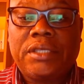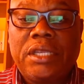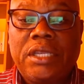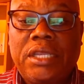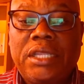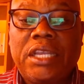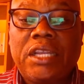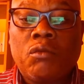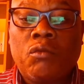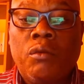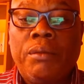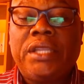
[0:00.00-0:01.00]
that
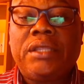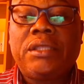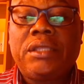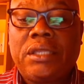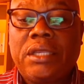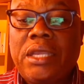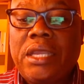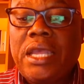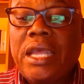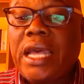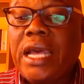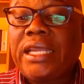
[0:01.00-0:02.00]
women
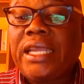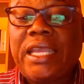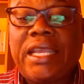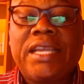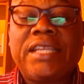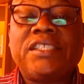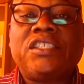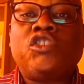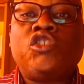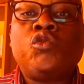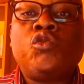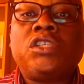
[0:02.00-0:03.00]
had a
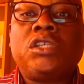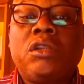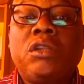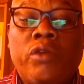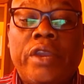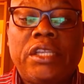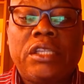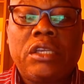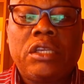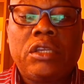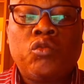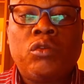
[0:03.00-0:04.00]
constitutional right
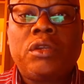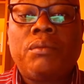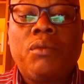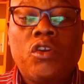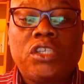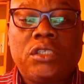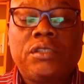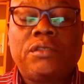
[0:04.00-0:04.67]
to an abortion.